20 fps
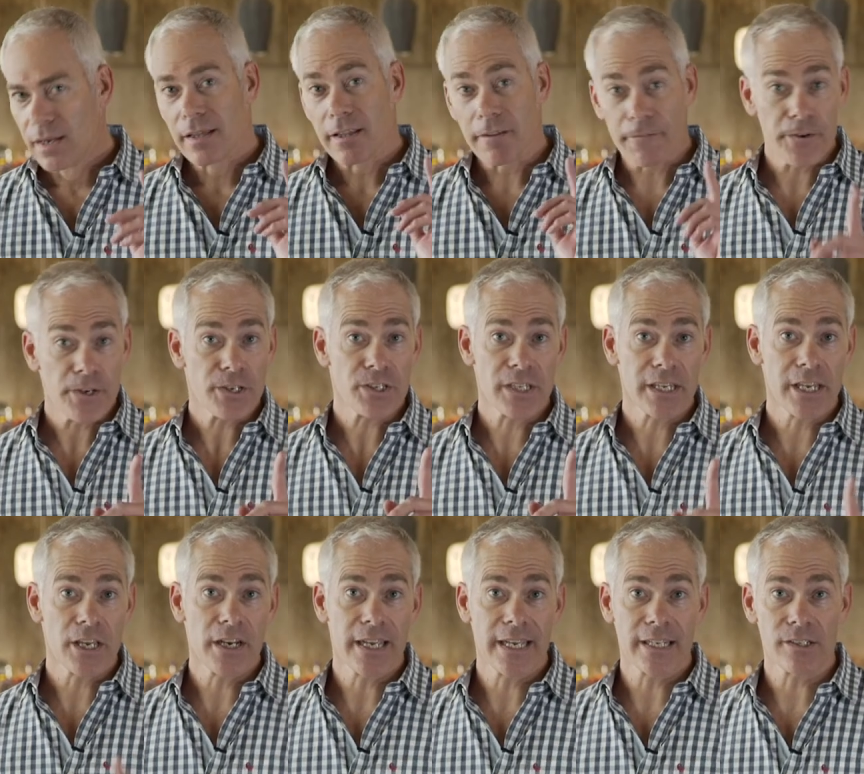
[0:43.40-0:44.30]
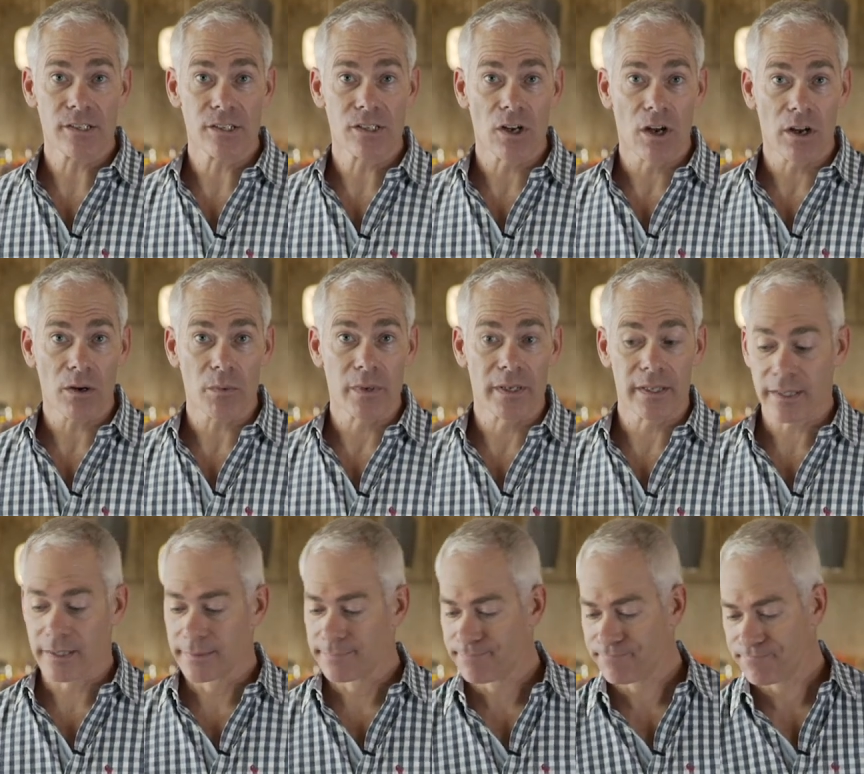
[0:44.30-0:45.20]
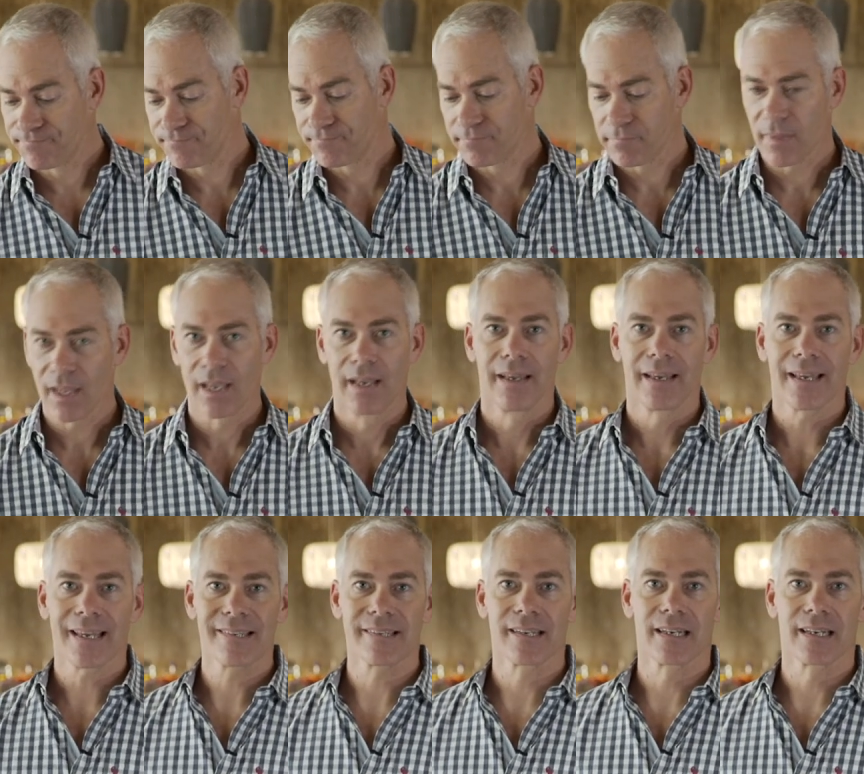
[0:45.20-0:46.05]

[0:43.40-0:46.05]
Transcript: The first thing you need to start with is